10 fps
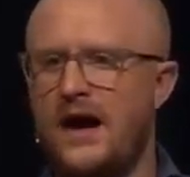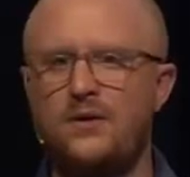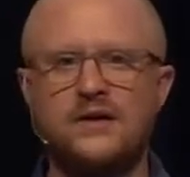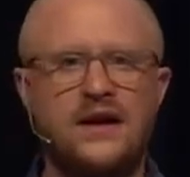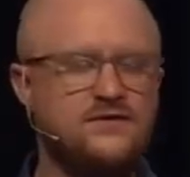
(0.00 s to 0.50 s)

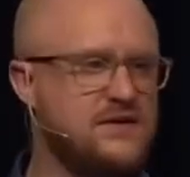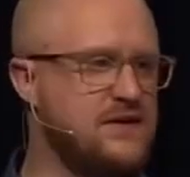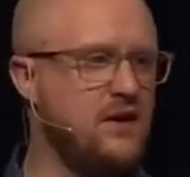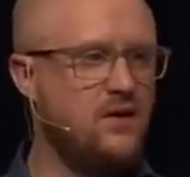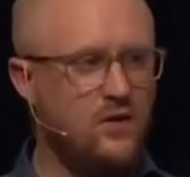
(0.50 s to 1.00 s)
I would love to
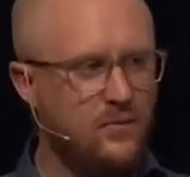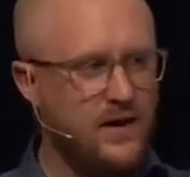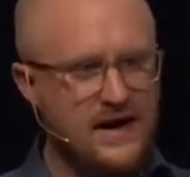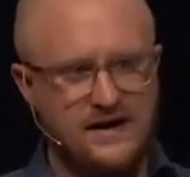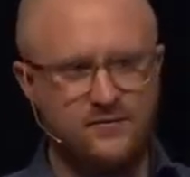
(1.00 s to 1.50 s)
see a whole
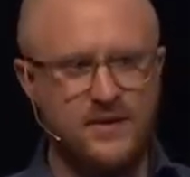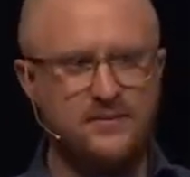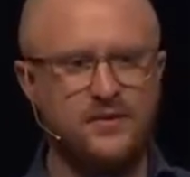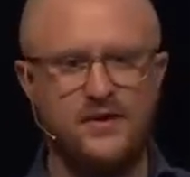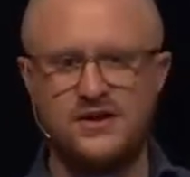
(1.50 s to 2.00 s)
body of
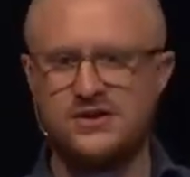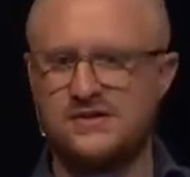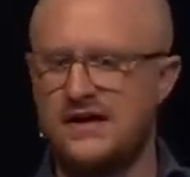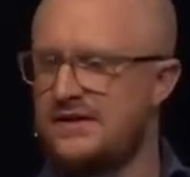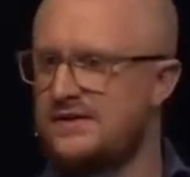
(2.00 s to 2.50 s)
people that
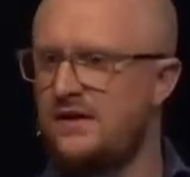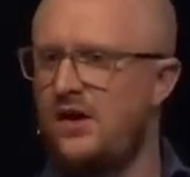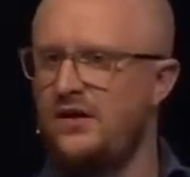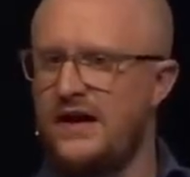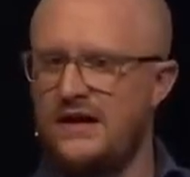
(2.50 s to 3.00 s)
just gets
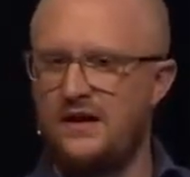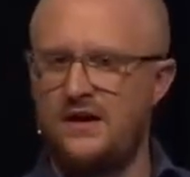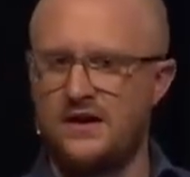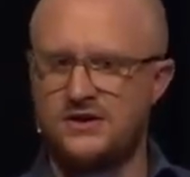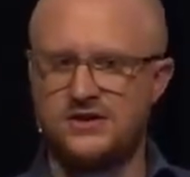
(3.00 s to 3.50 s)
all day
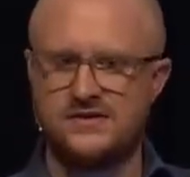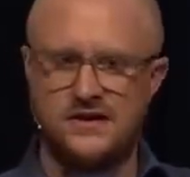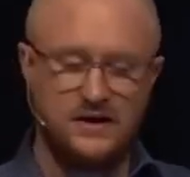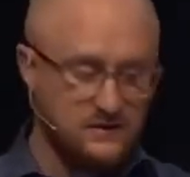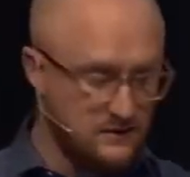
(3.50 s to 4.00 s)
long, it's just
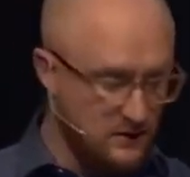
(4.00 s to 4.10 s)
like,